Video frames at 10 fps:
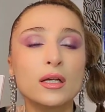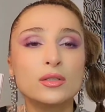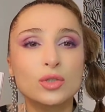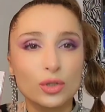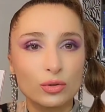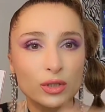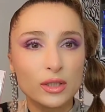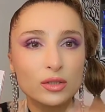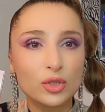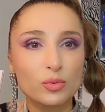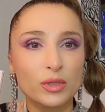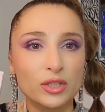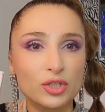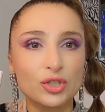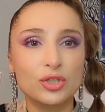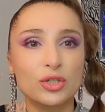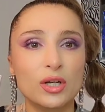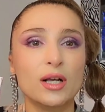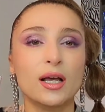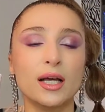So you can switch
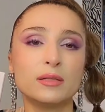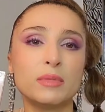and